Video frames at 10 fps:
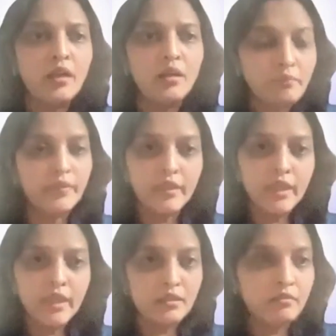
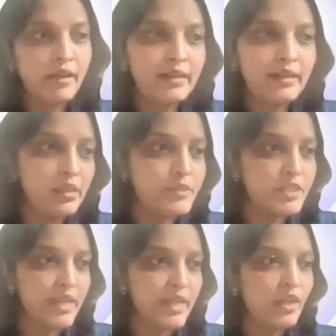that
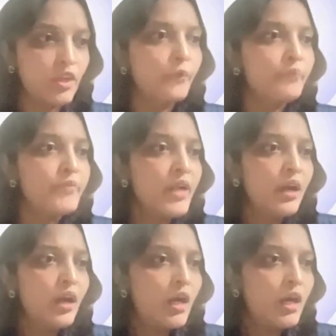helps. Thank you.
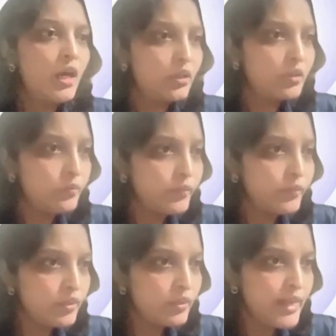Uh,
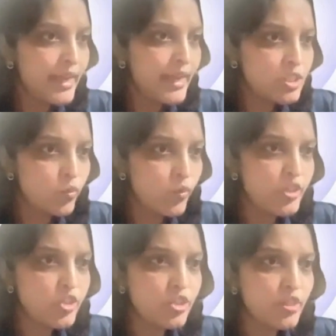the next
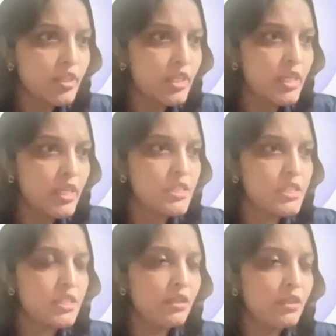question
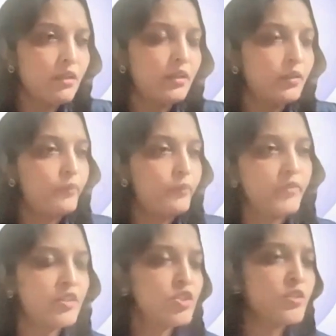is,
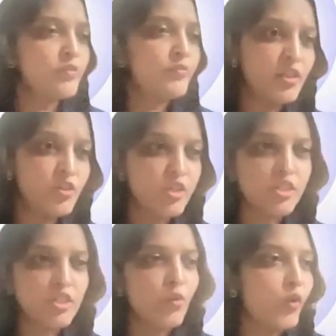this is a very
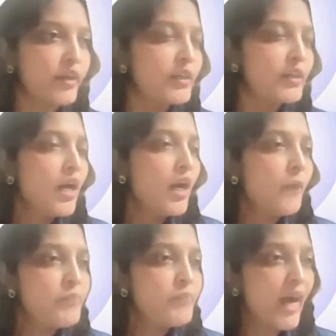interesting one.
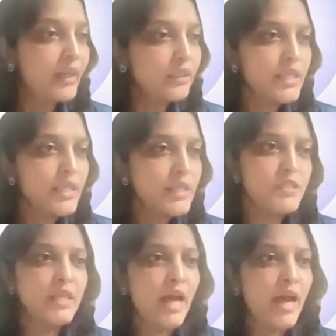At
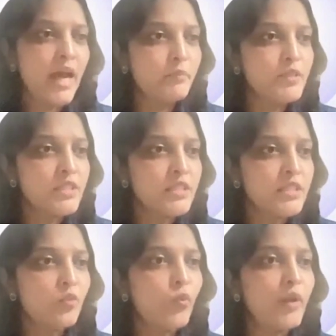times, it happens
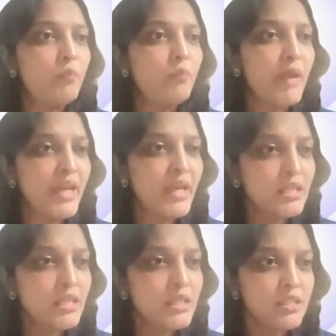that when
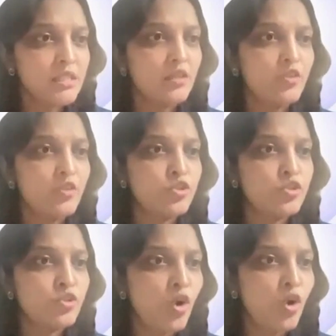males
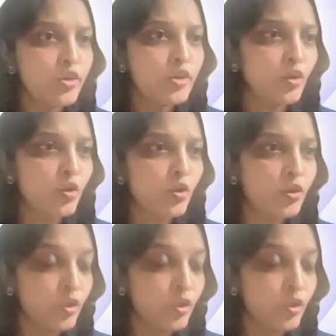do not